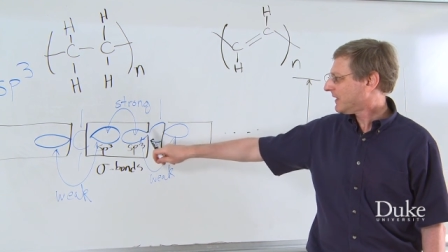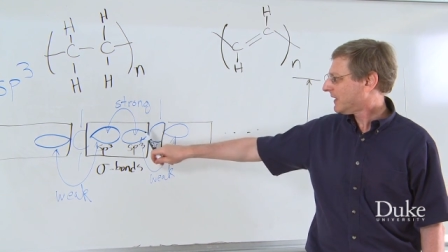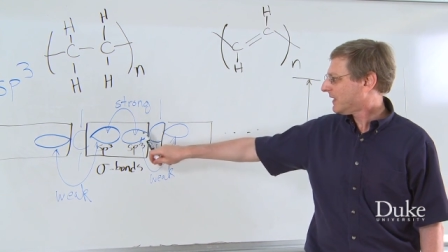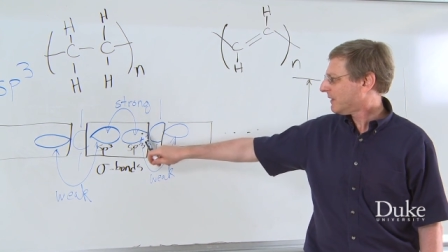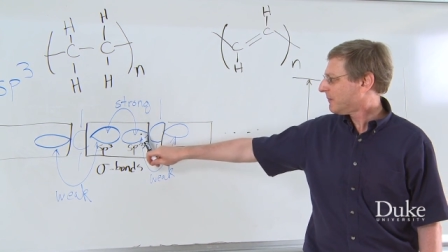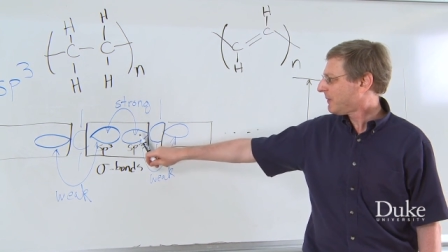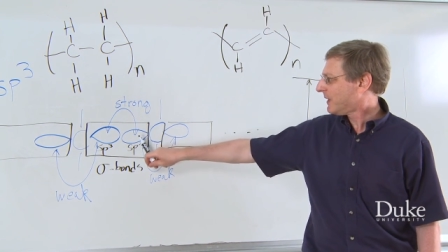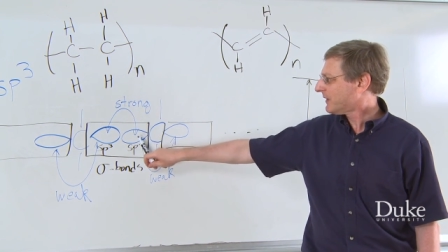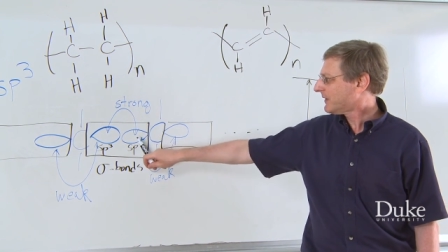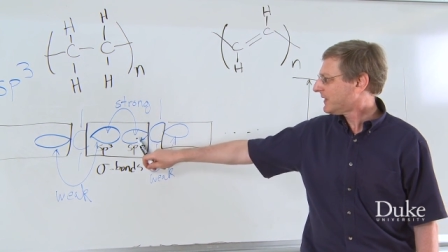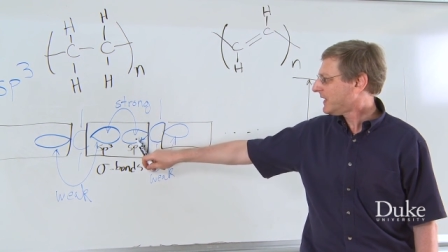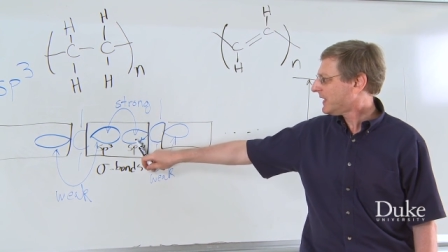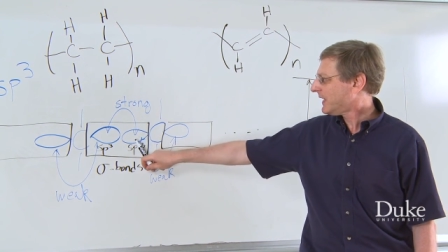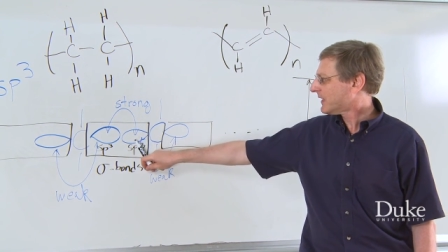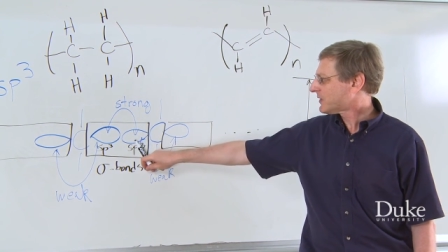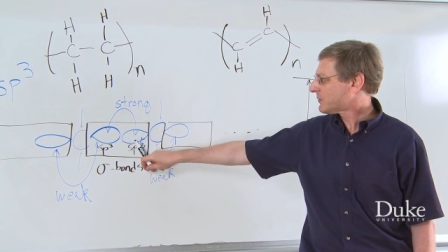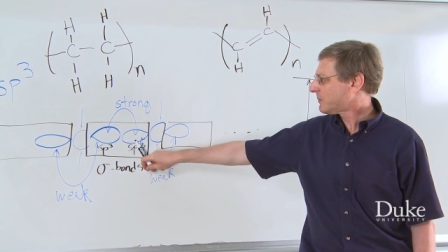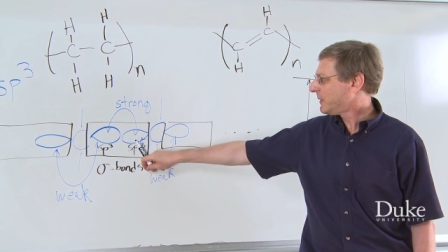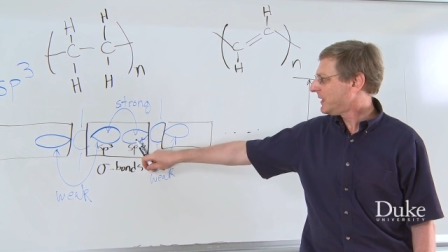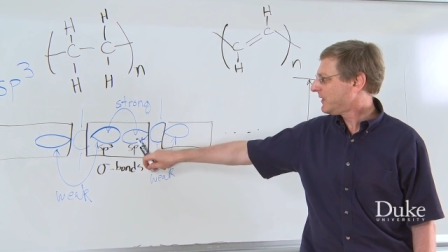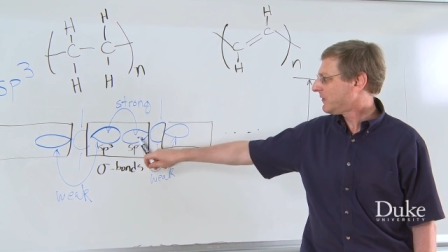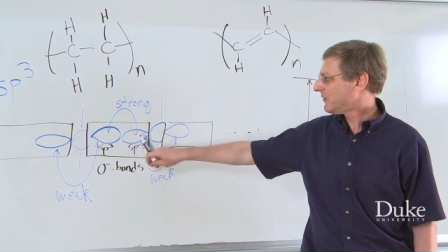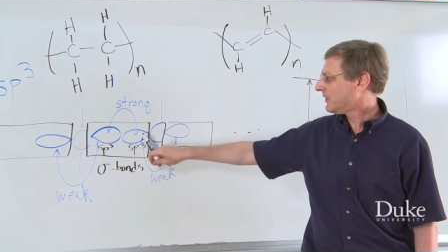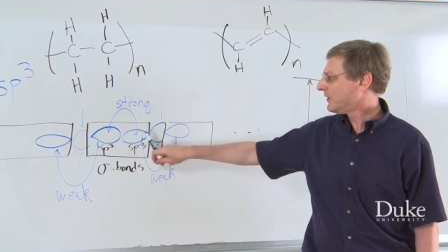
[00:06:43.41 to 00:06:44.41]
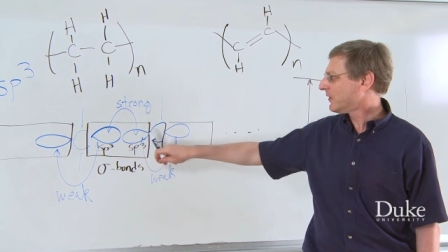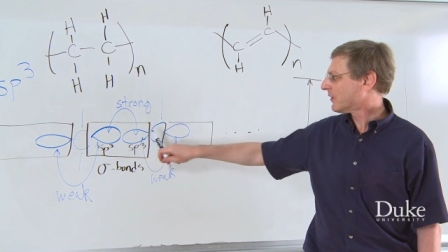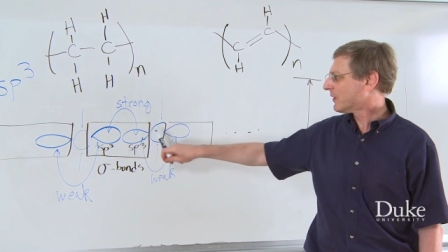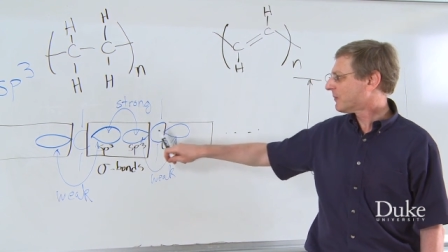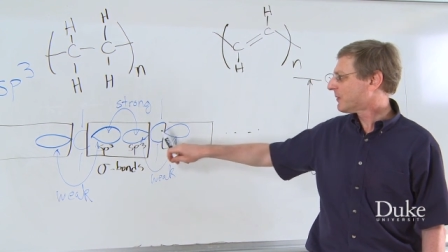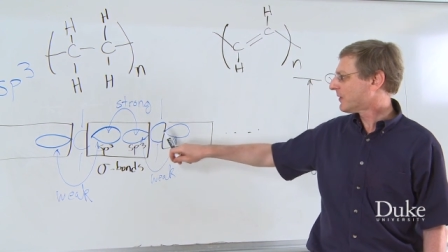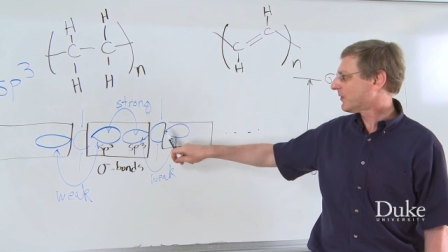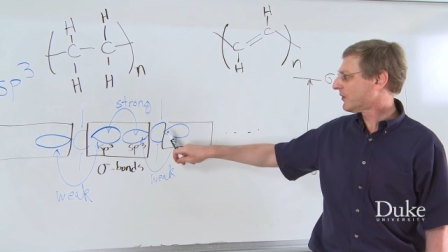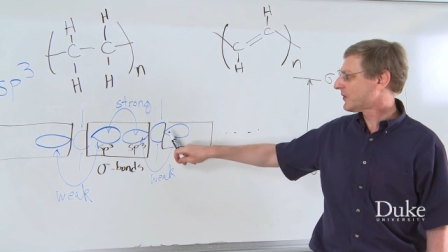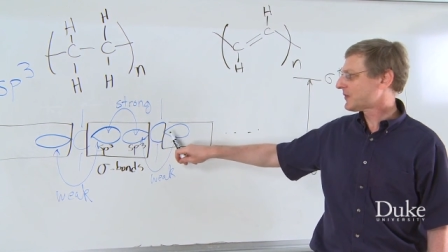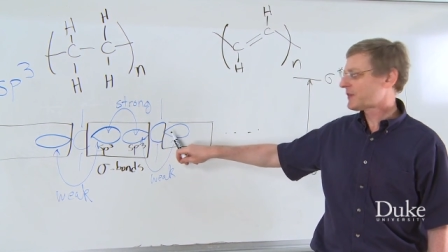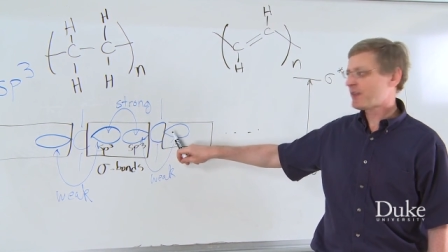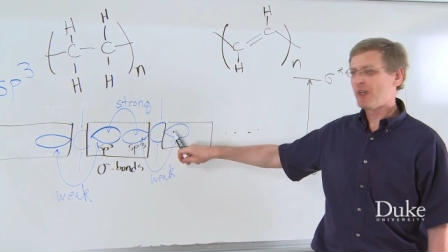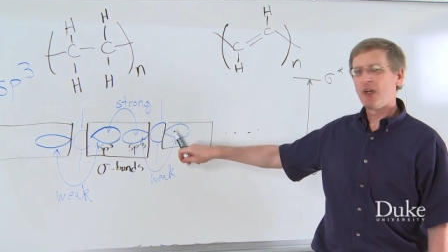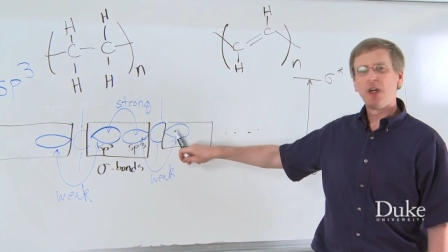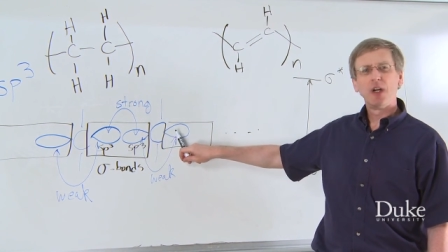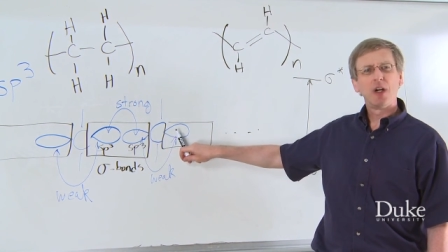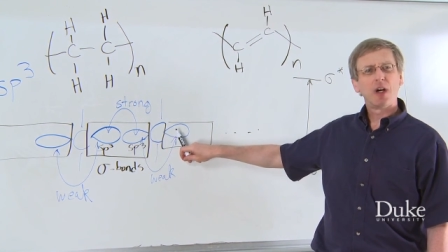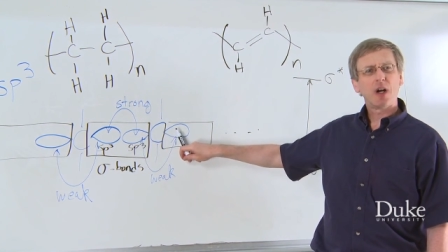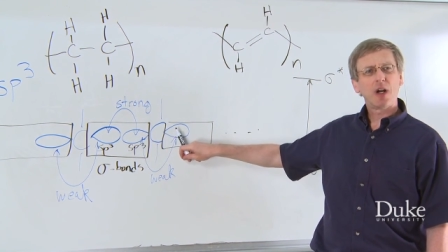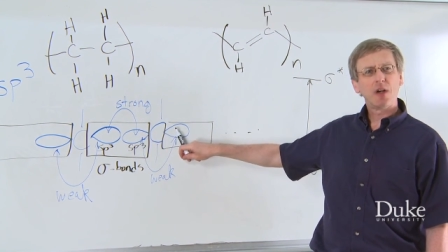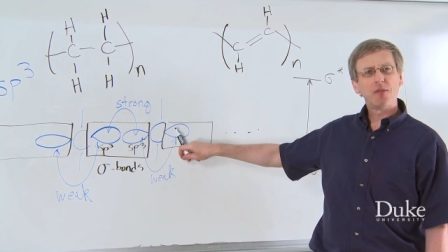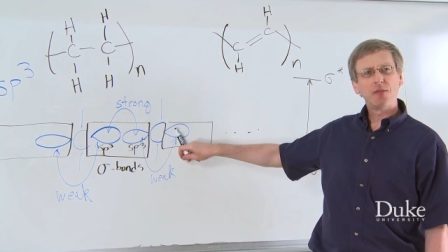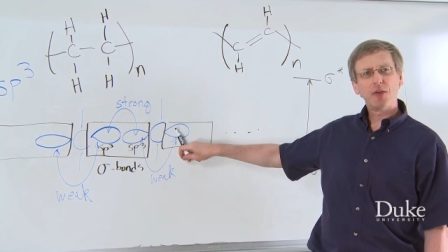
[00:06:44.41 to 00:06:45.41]
among the sp3 orbitals
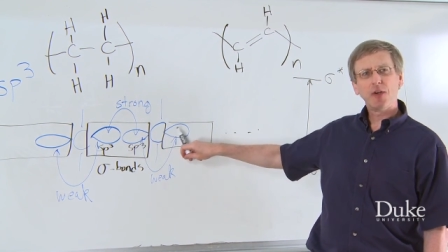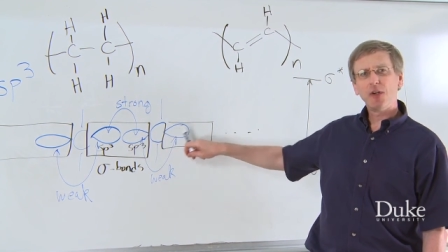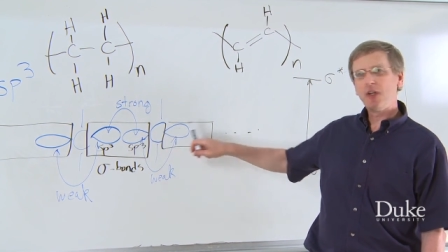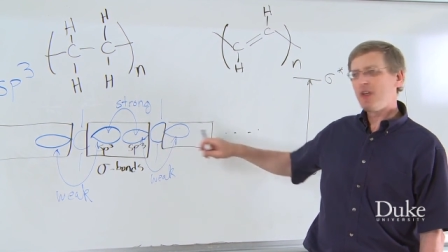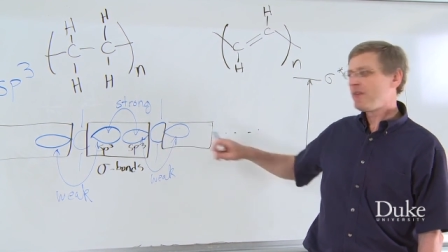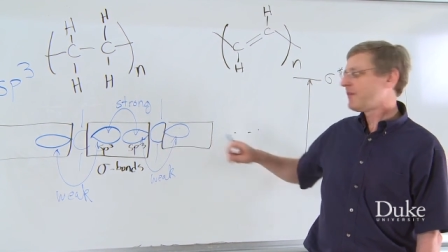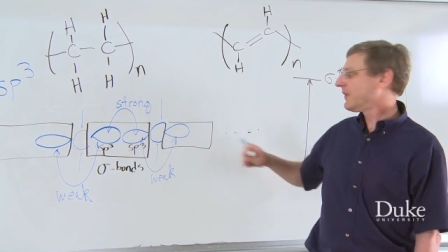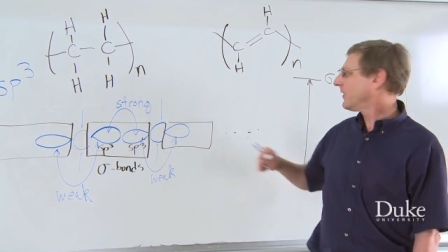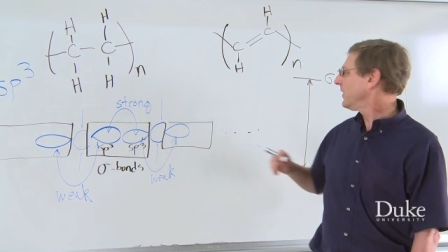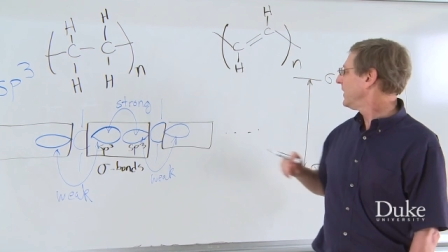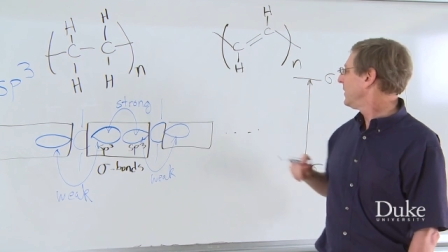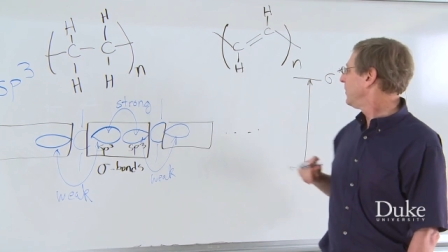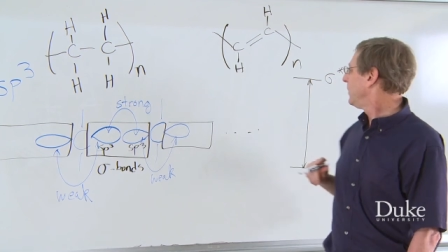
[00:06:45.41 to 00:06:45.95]
are very, very